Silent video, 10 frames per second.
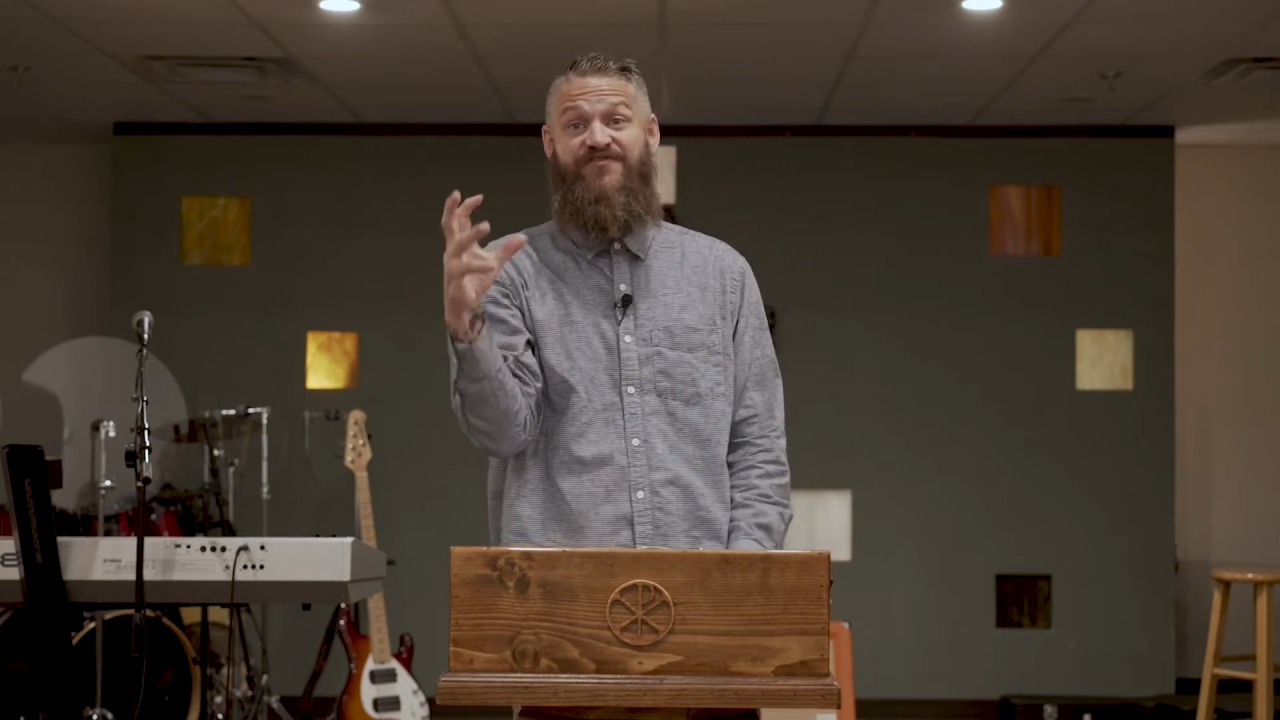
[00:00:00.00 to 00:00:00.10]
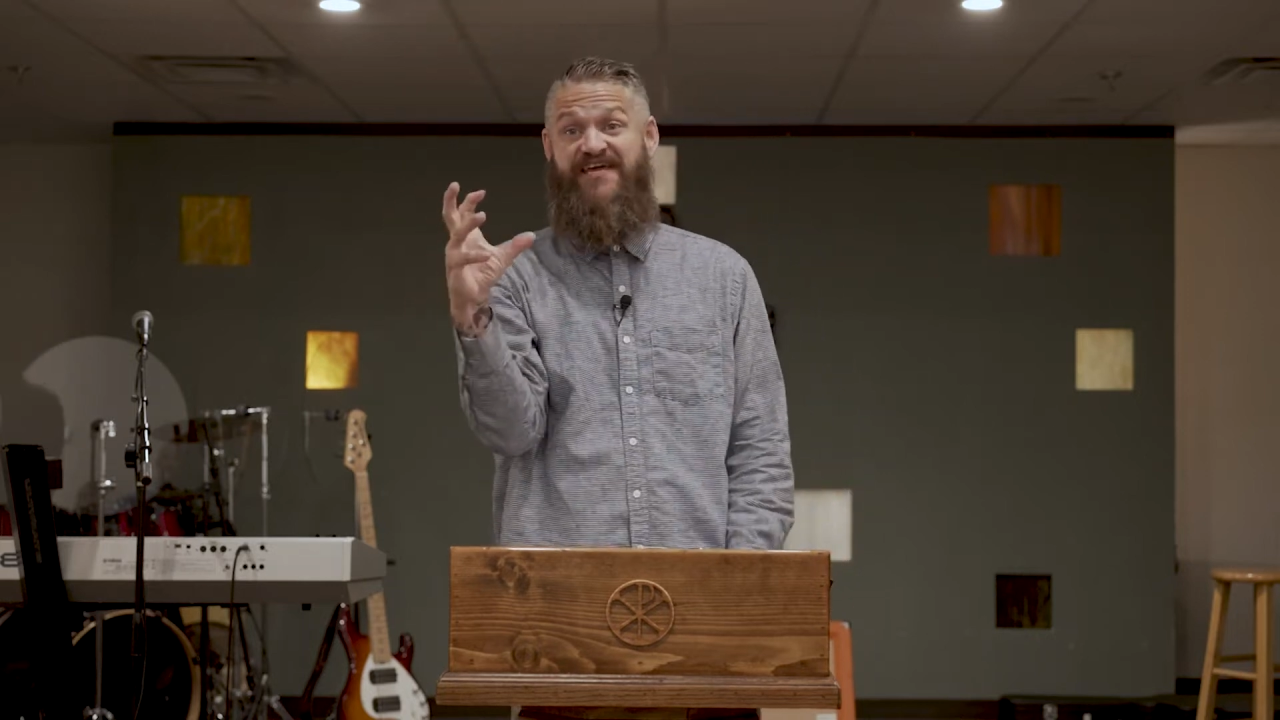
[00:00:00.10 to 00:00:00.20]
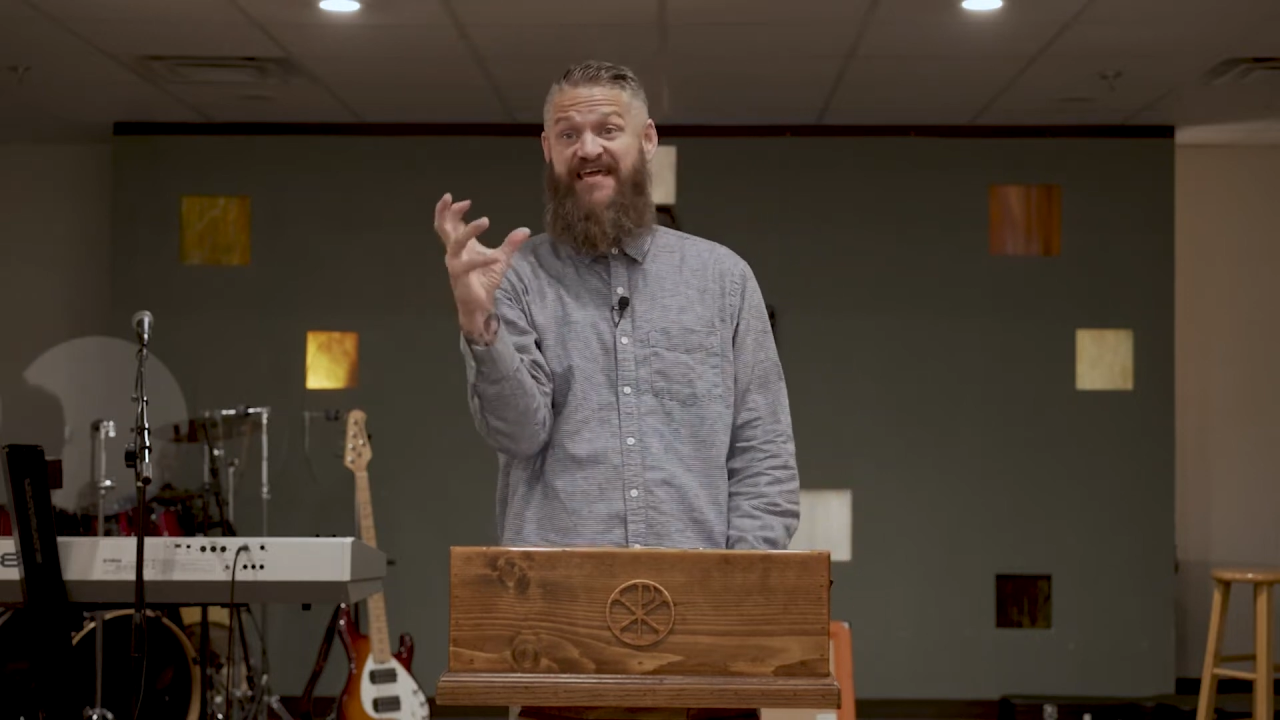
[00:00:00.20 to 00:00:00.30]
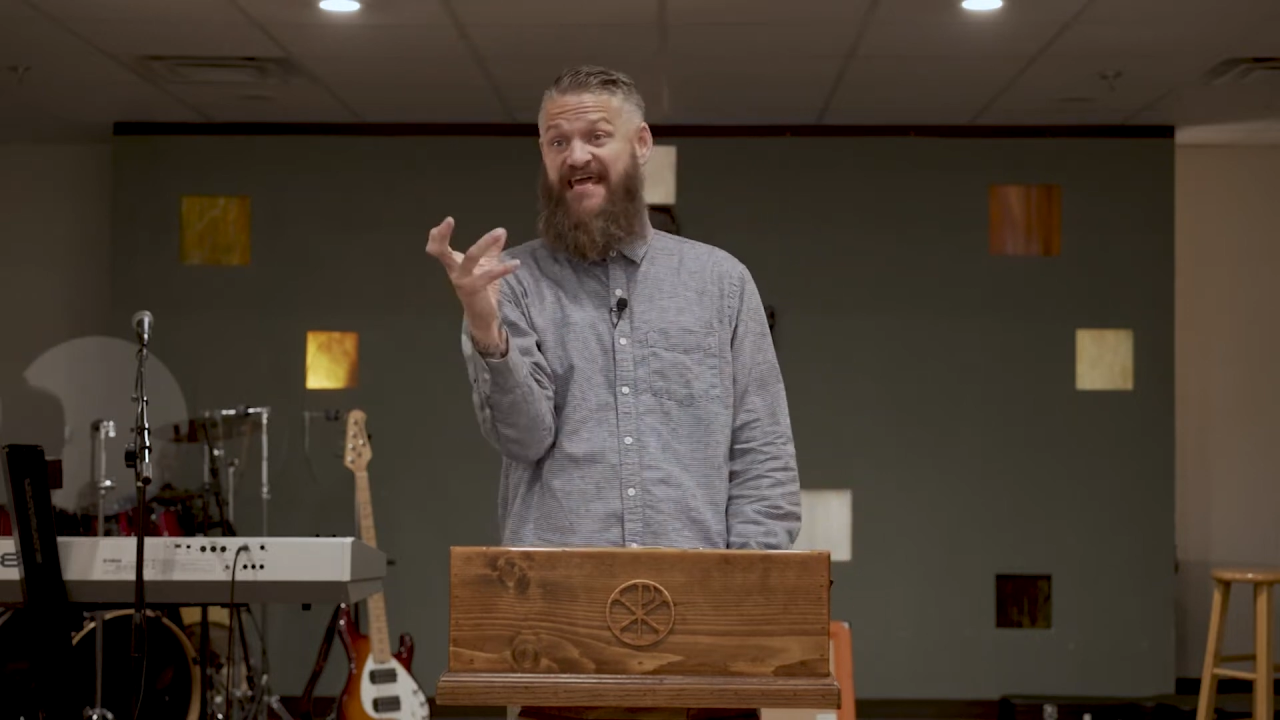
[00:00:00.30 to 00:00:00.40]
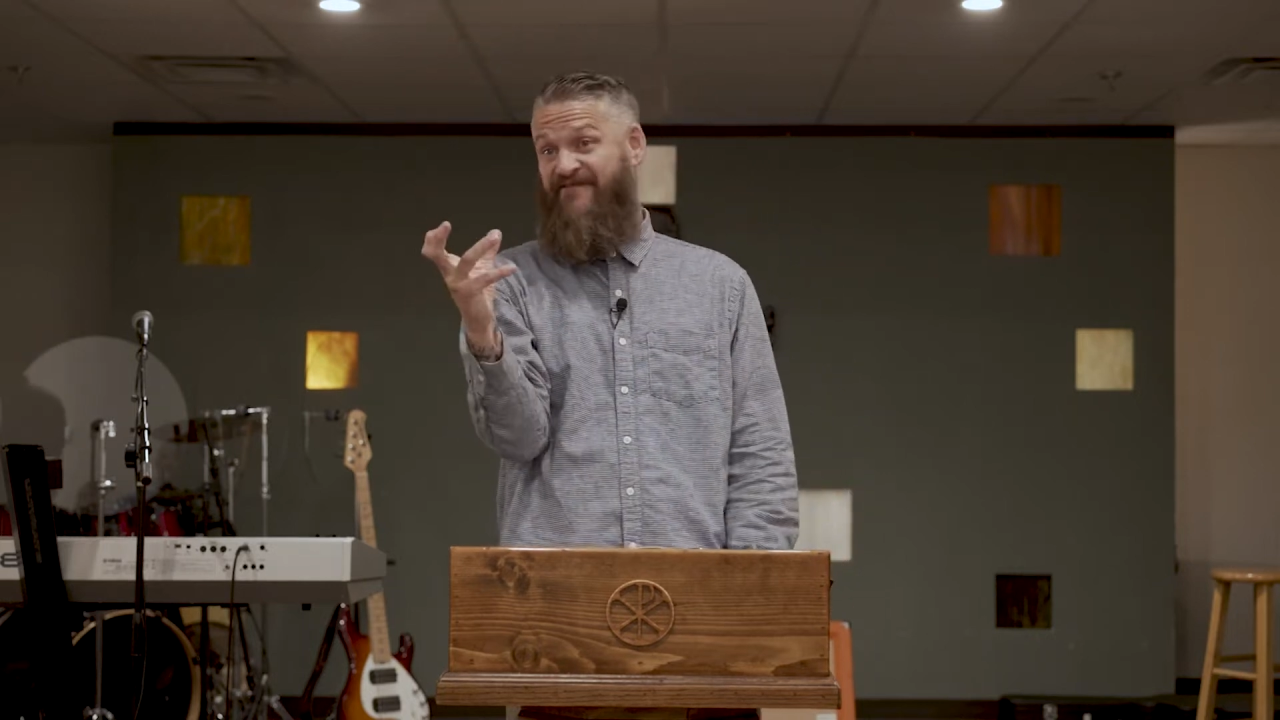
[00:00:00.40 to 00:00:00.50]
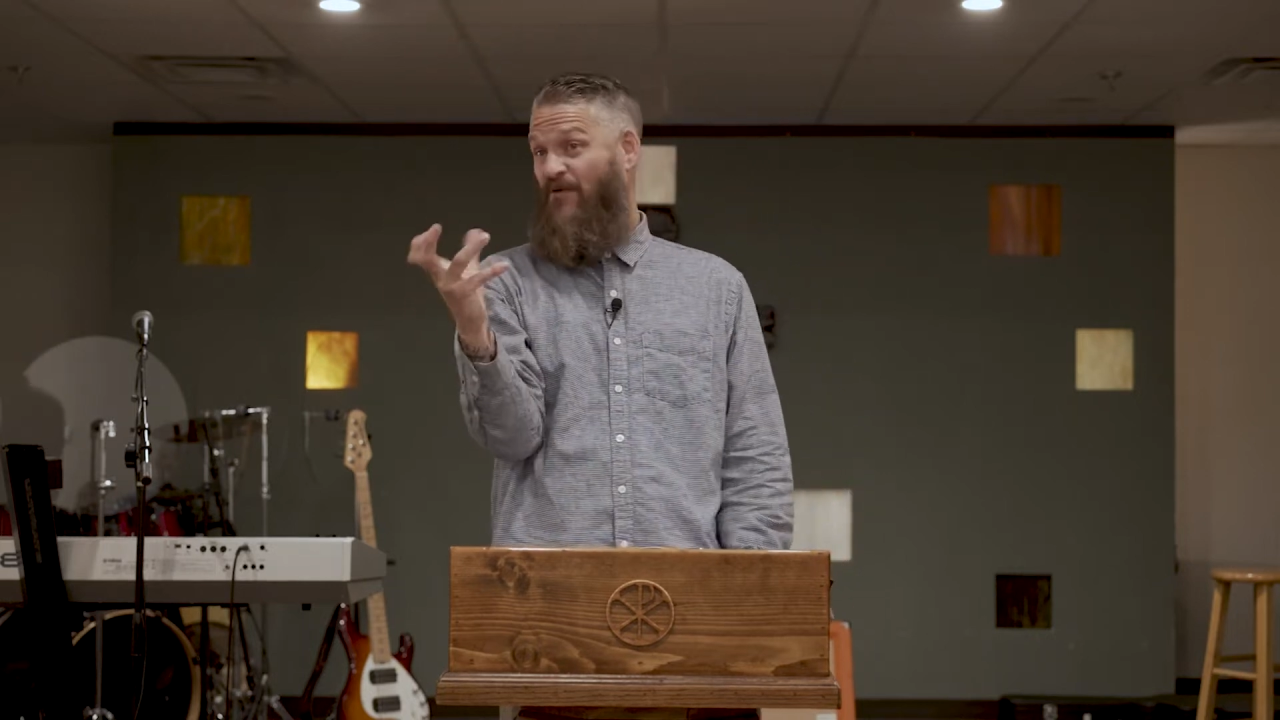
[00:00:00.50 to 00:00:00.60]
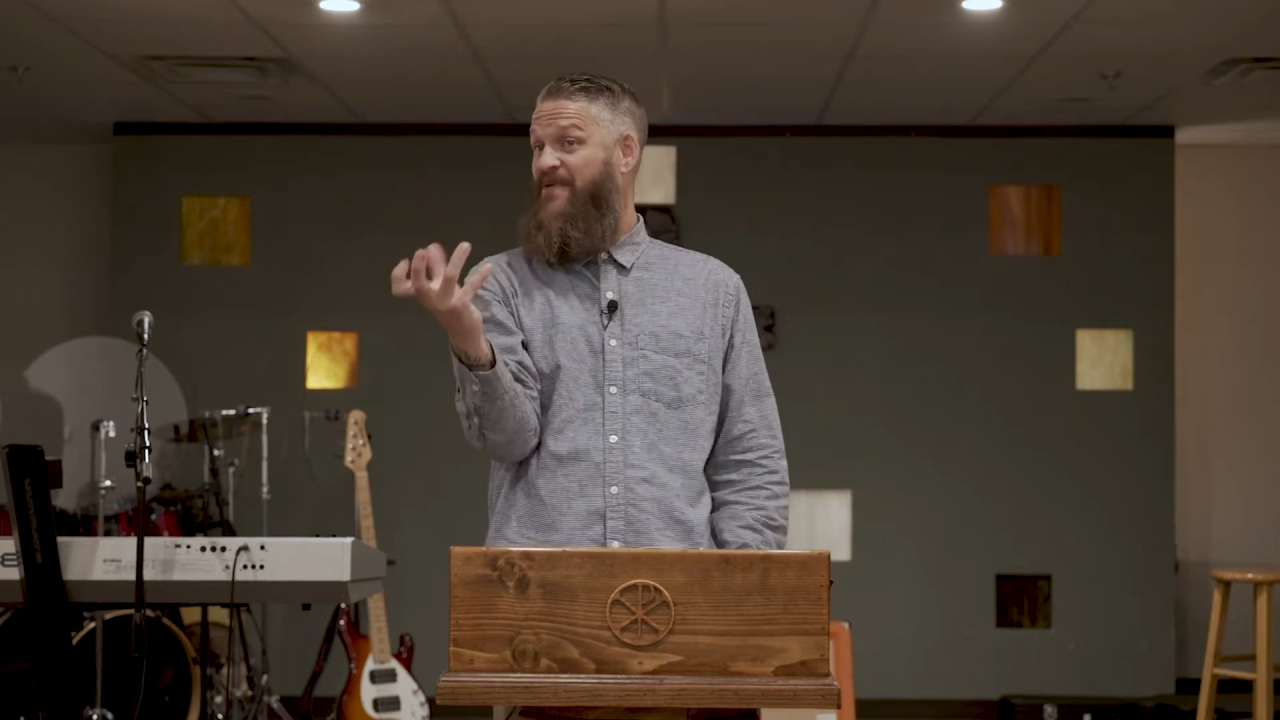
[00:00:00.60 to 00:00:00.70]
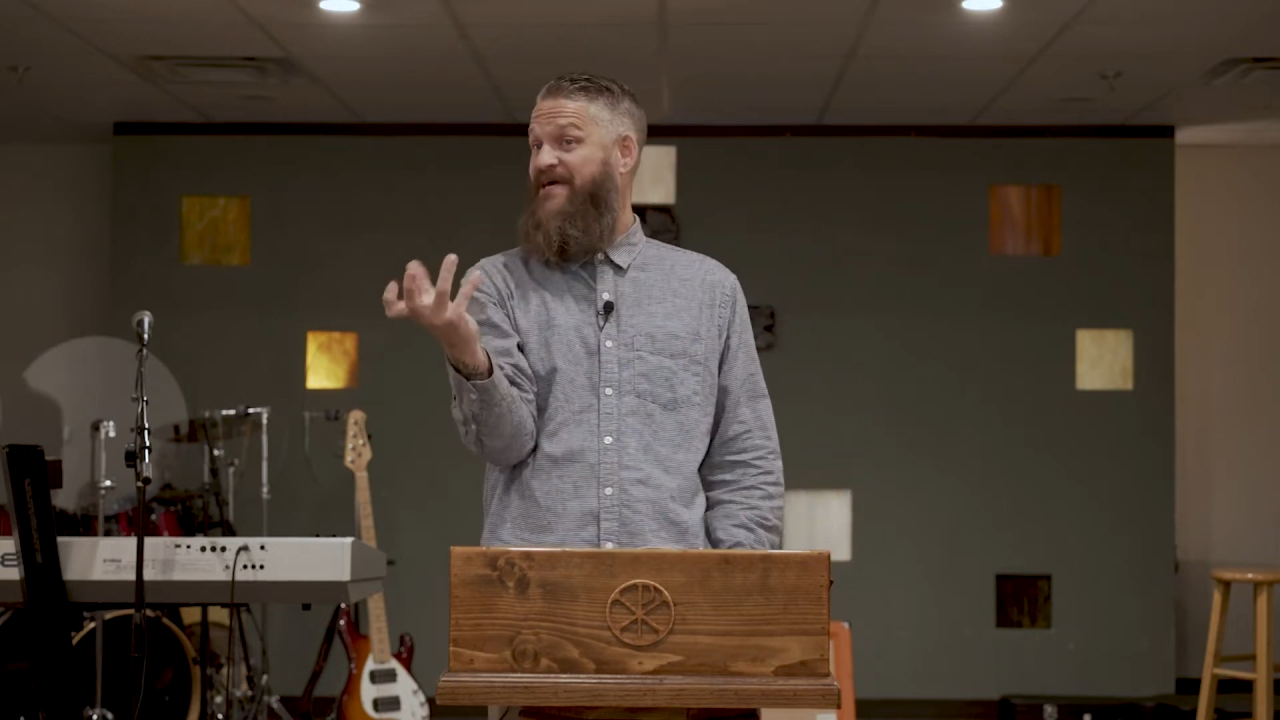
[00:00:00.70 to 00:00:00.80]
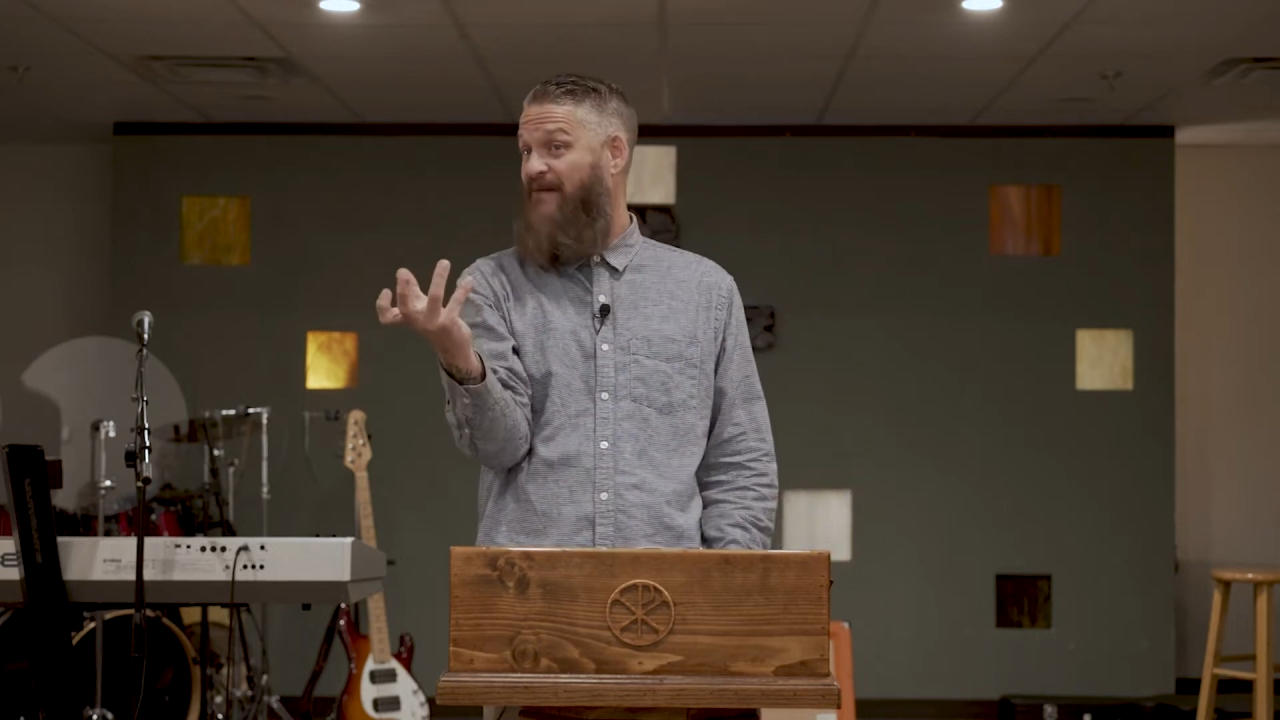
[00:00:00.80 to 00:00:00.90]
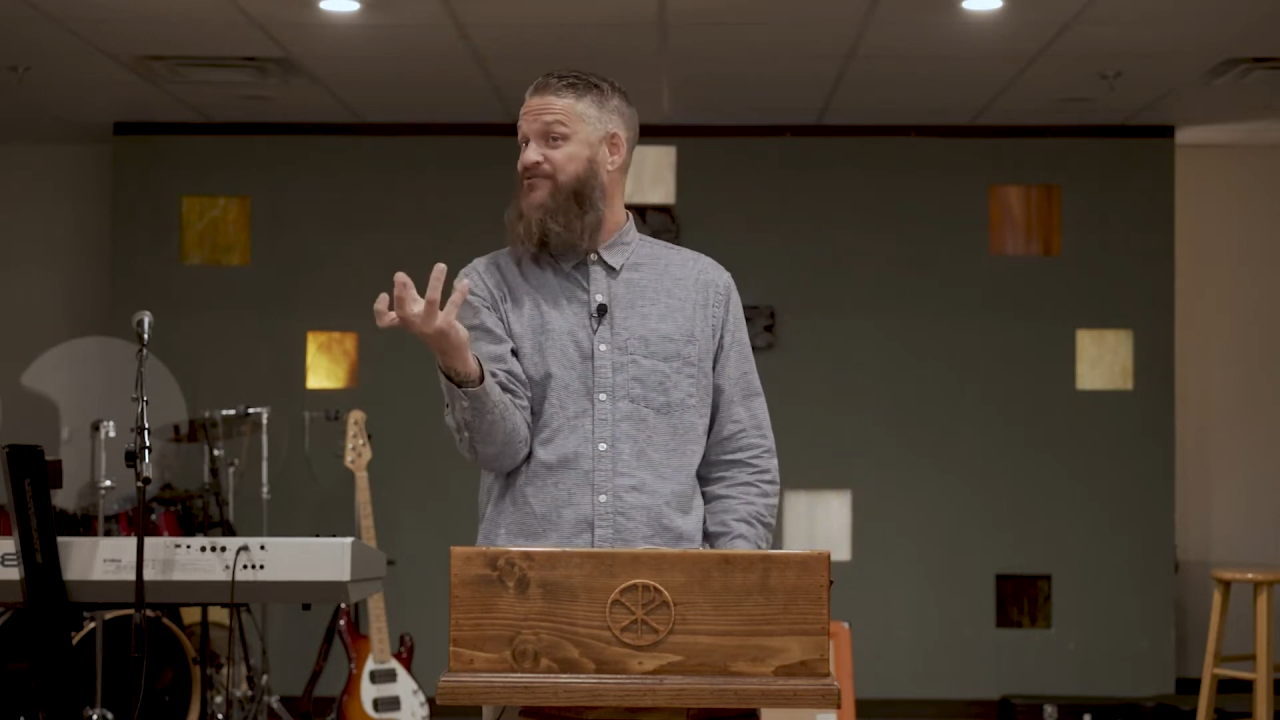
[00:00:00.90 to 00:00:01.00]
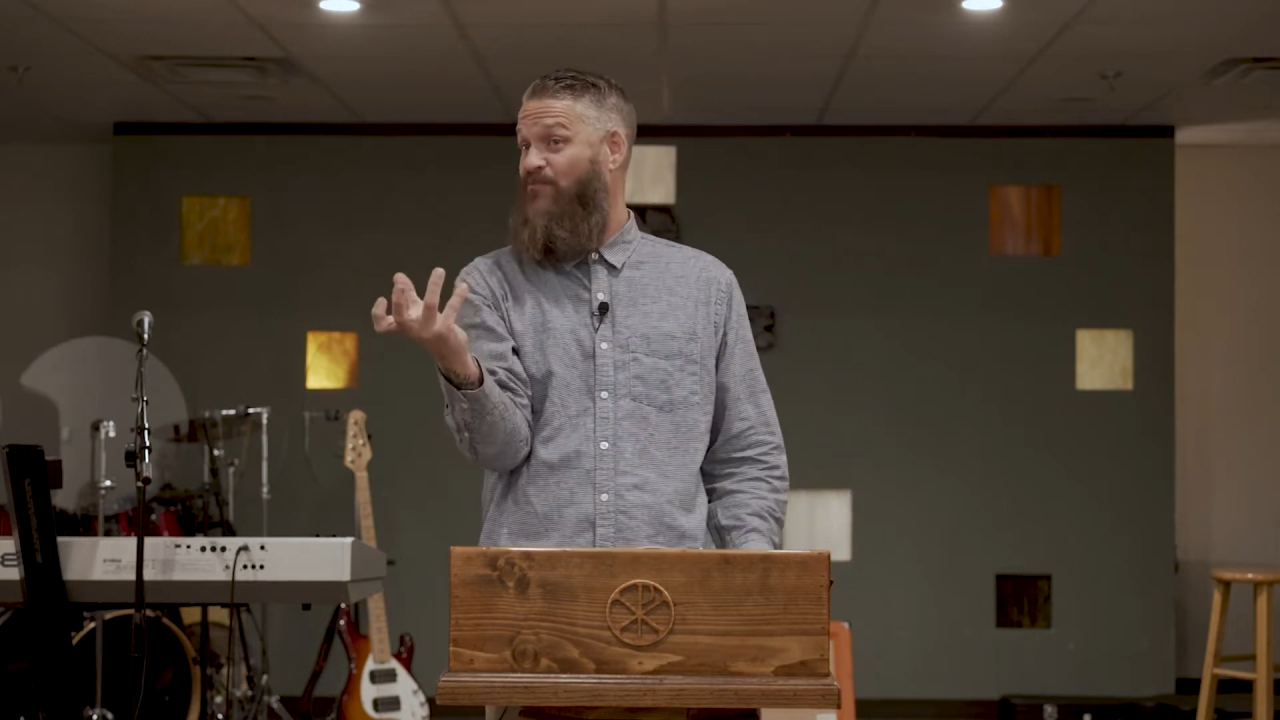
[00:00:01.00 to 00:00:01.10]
the evil becomes